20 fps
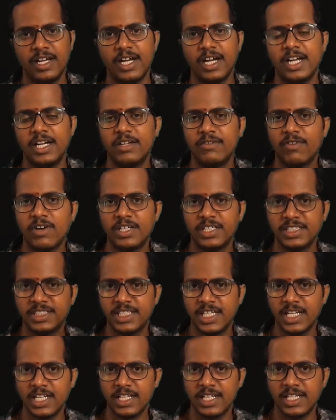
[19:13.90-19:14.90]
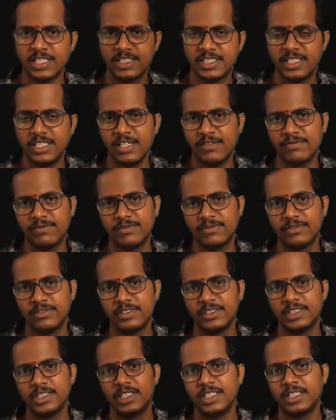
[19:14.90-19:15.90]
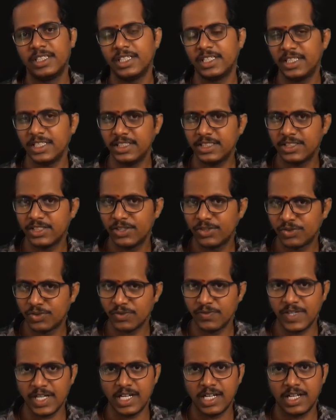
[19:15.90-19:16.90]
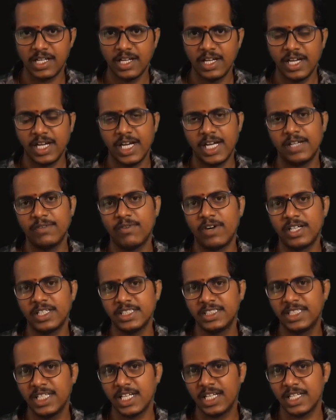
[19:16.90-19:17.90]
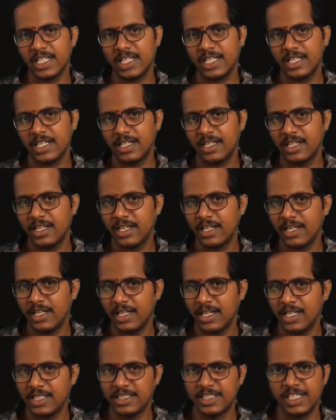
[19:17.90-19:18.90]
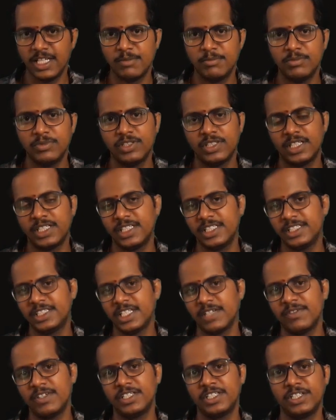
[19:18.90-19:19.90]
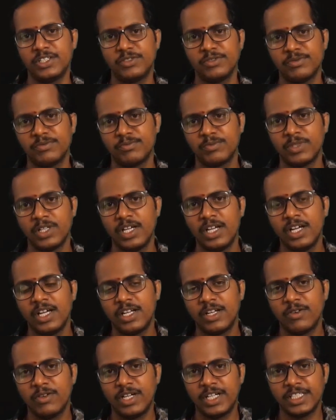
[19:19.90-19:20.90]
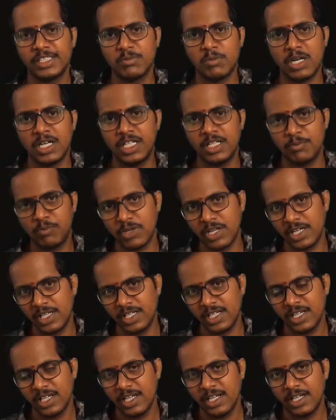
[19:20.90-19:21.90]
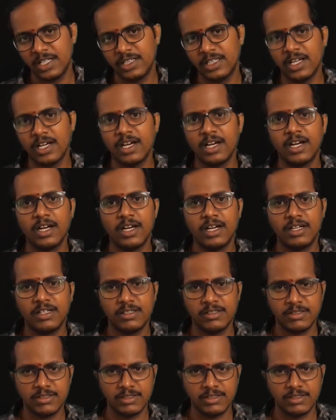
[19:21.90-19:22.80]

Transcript: And what is their HCF? That is 12. And what is their LCM? That is 72. Now let us multiply the